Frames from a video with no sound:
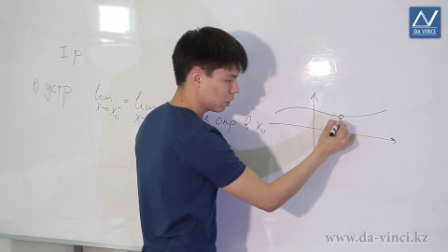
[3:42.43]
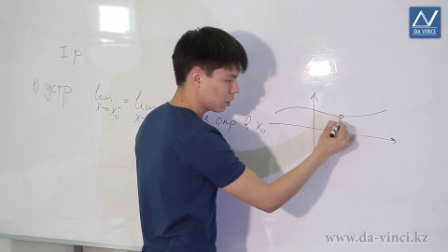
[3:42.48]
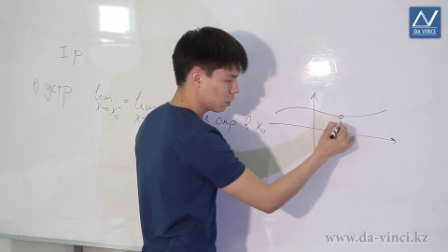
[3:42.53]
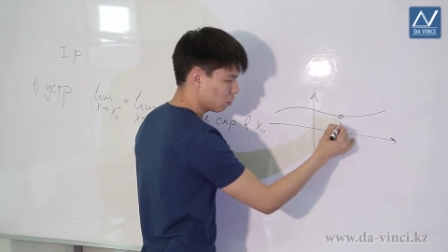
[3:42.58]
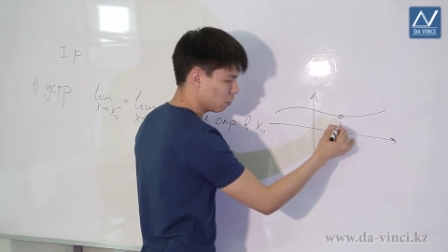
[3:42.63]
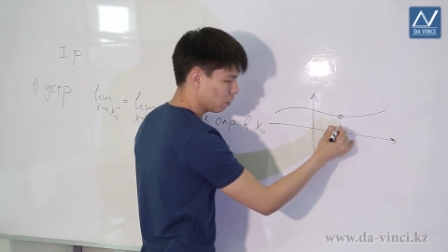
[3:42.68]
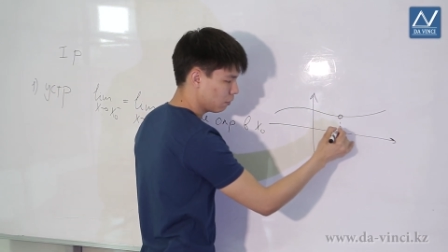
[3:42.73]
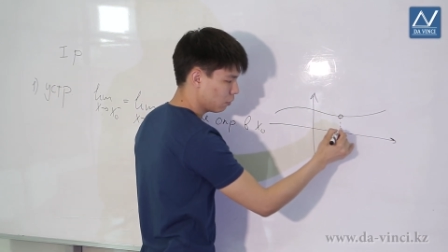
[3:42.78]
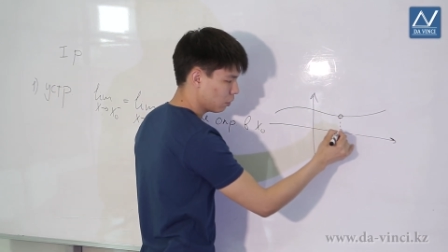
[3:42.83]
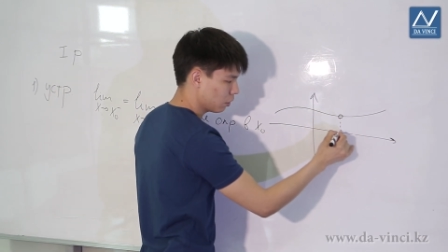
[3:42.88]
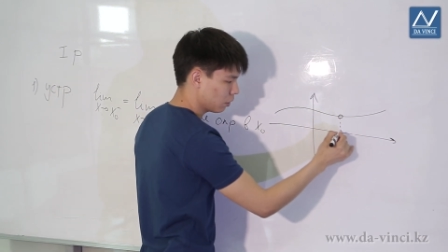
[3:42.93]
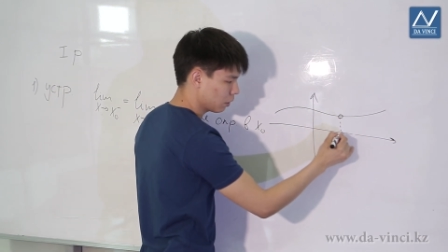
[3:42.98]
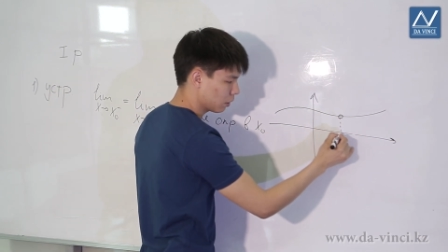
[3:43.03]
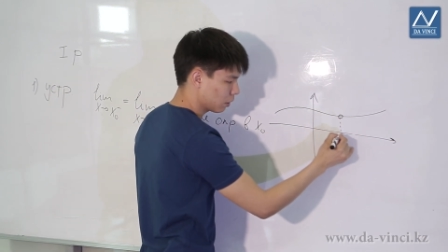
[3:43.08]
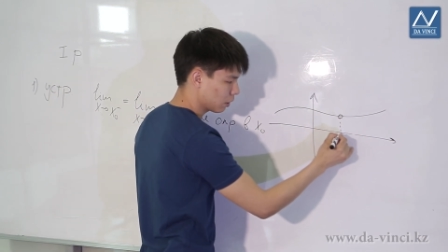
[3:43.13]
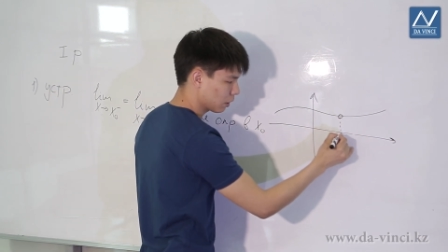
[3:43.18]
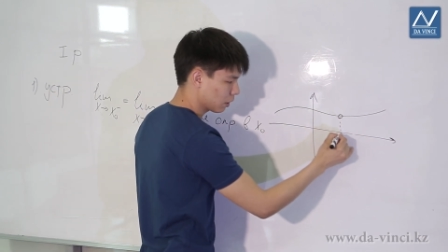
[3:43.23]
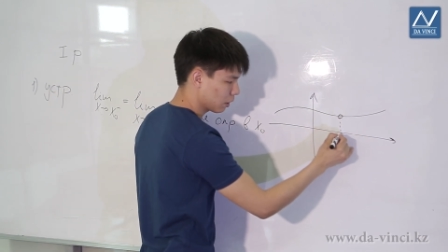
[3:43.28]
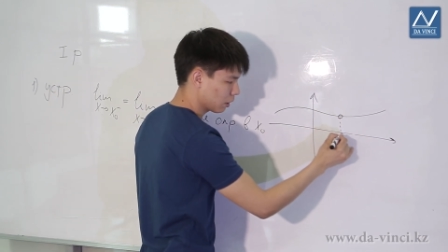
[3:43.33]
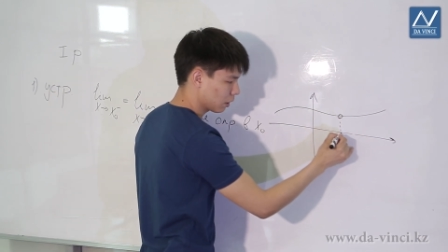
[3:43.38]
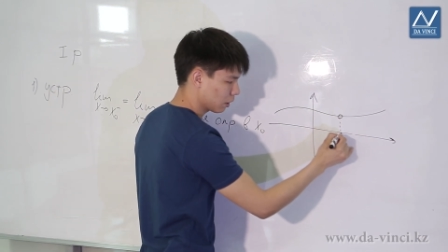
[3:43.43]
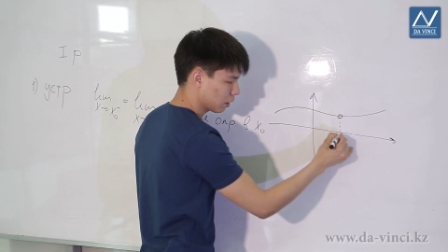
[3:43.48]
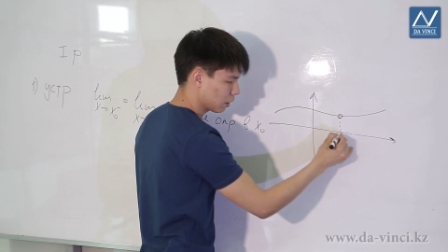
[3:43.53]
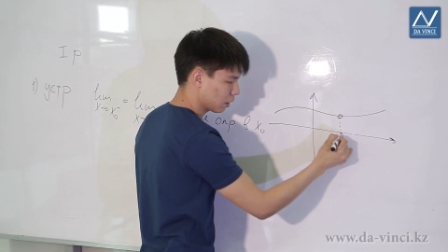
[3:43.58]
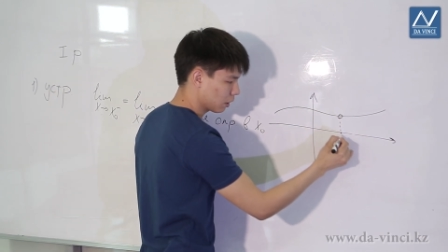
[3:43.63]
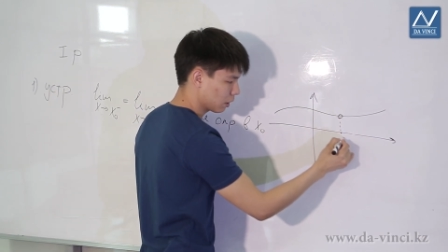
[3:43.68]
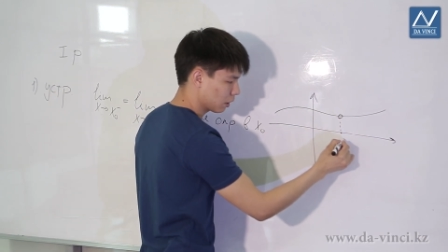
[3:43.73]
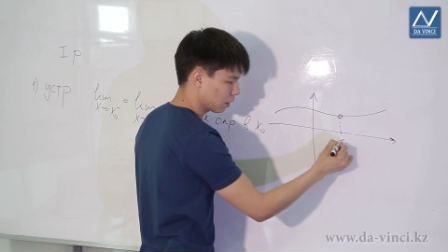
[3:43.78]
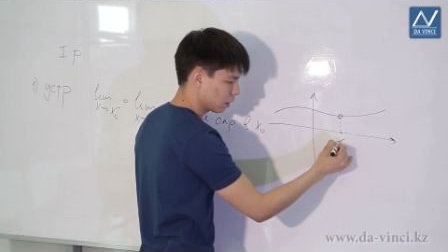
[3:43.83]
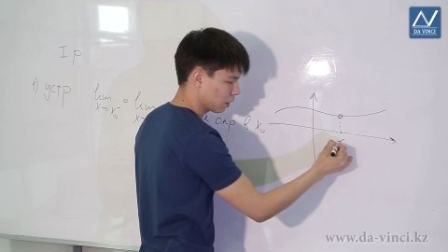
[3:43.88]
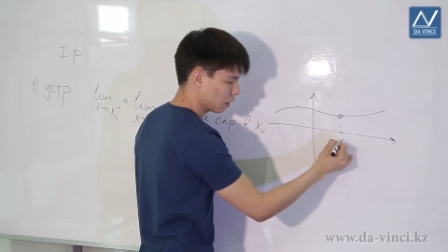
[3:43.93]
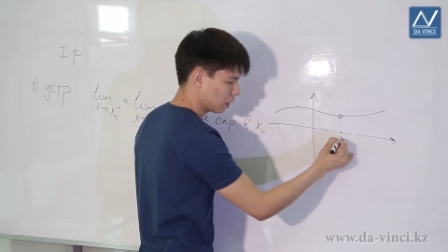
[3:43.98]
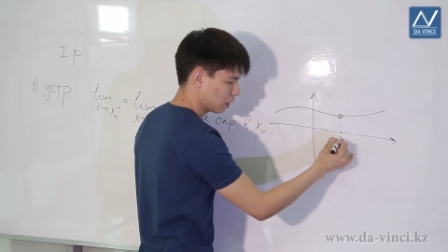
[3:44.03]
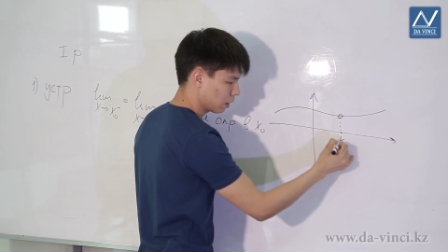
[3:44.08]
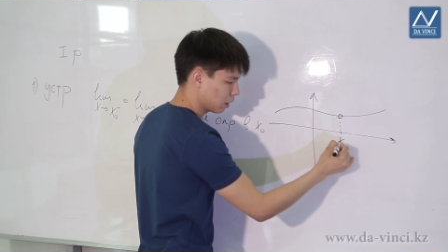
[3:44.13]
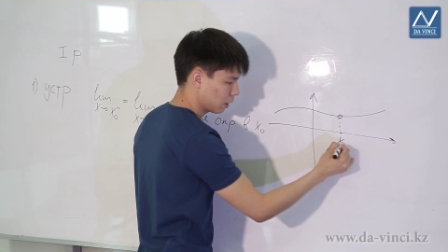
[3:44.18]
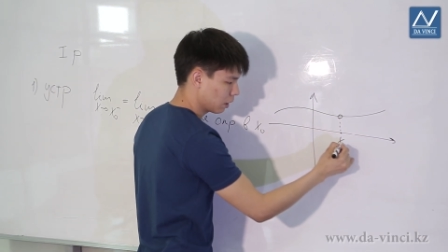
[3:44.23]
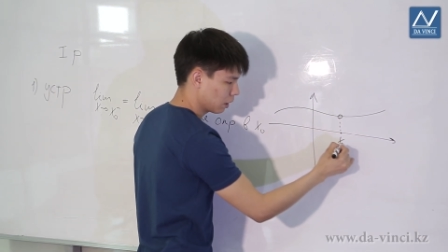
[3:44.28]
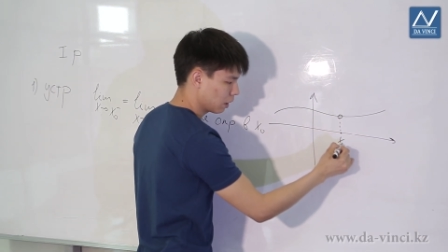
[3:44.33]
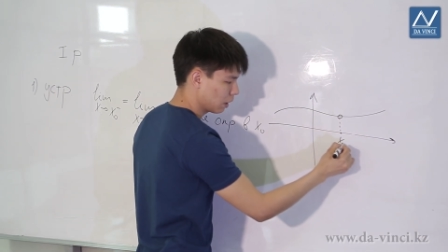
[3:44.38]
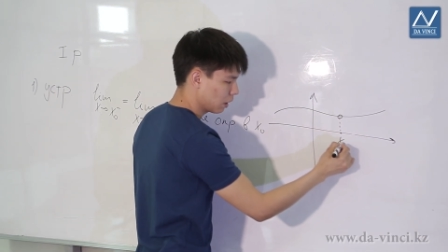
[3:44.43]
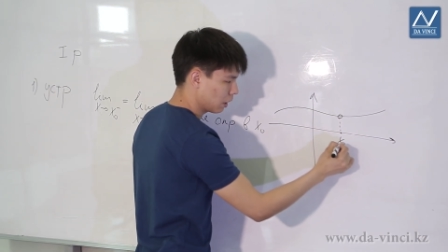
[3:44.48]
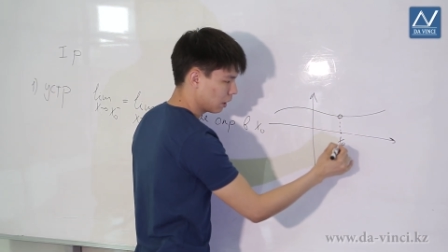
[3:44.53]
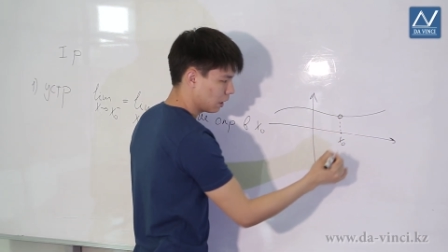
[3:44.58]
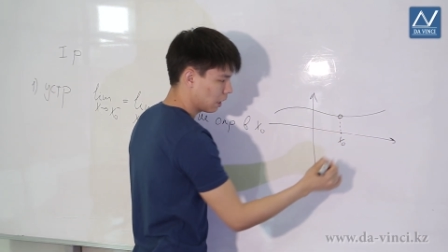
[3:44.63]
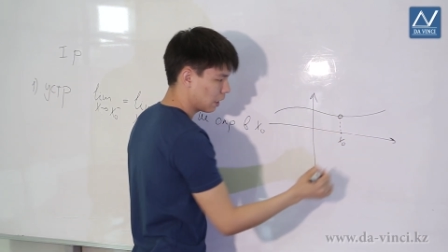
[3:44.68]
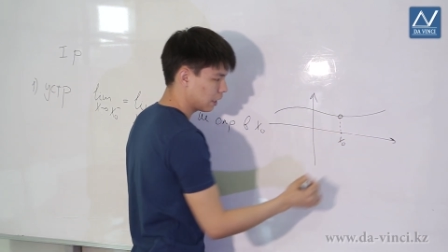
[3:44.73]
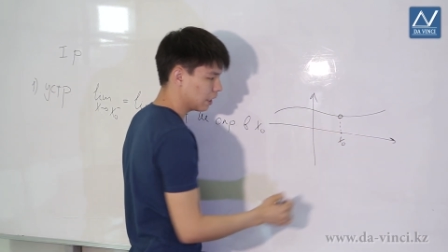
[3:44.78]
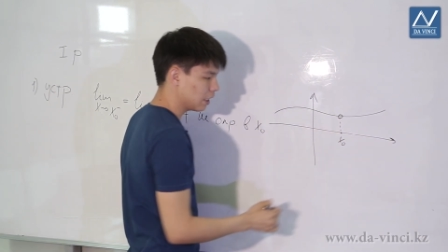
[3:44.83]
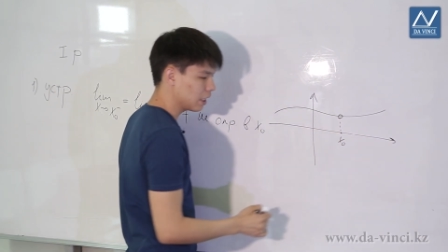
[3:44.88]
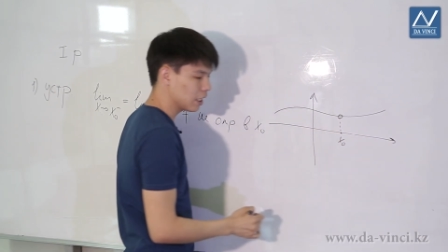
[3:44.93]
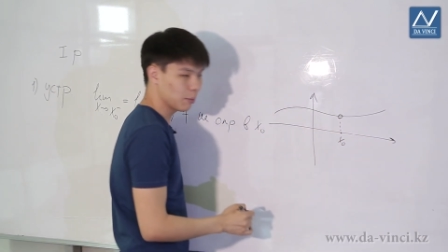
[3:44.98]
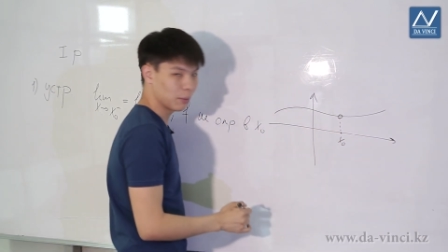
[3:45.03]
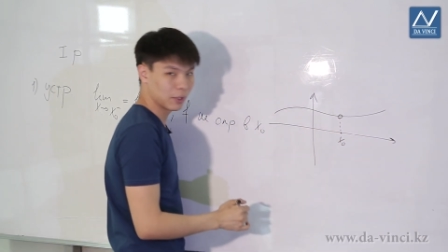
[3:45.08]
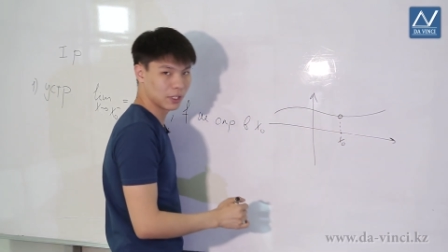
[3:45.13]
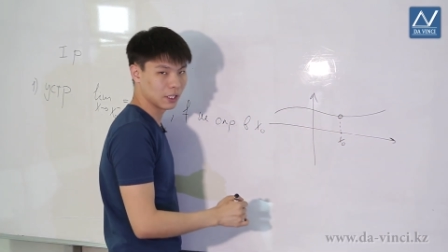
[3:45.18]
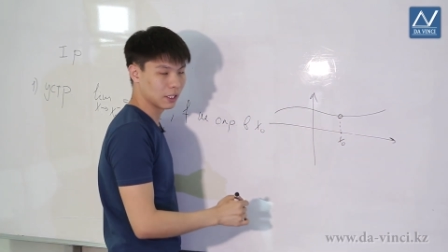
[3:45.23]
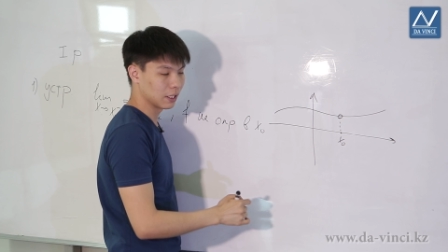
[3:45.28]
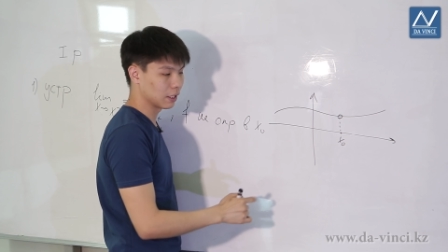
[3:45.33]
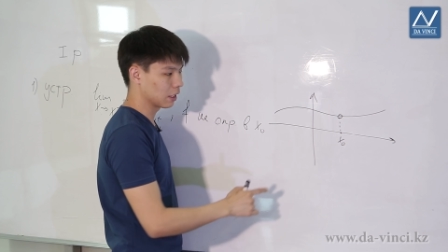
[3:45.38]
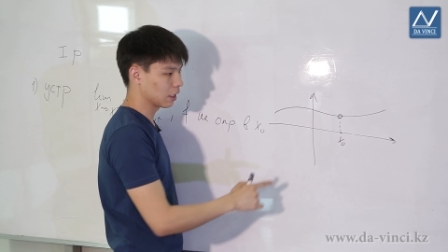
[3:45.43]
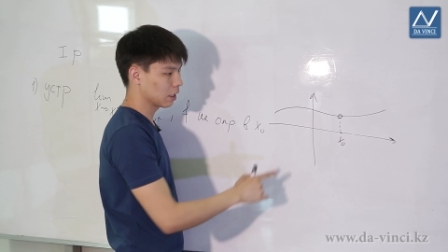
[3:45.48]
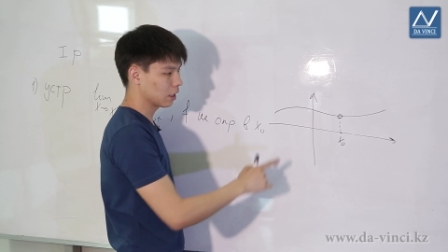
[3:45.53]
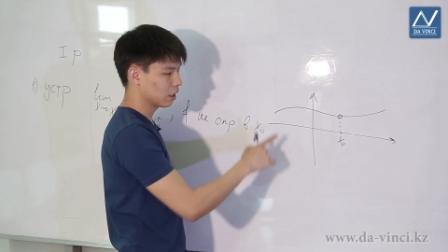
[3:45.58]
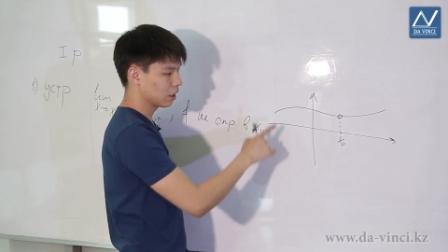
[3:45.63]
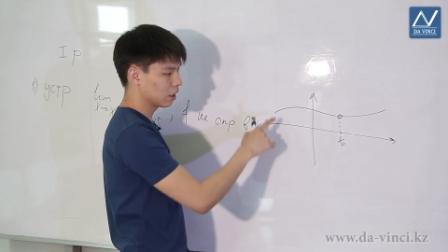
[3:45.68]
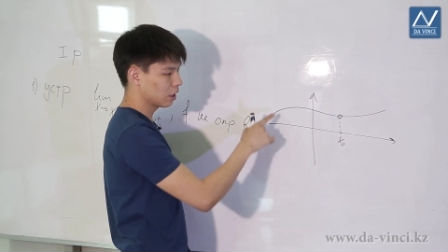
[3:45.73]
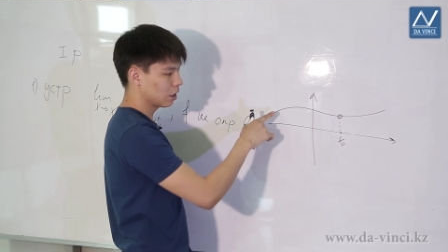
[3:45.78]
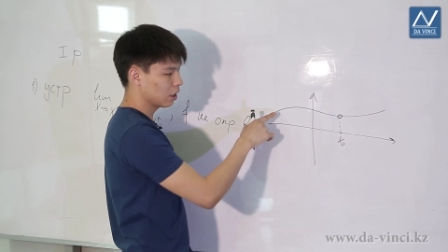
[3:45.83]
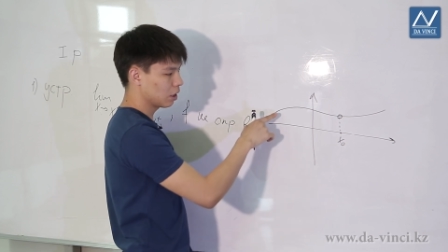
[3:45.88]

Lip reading: x0, it is not defined.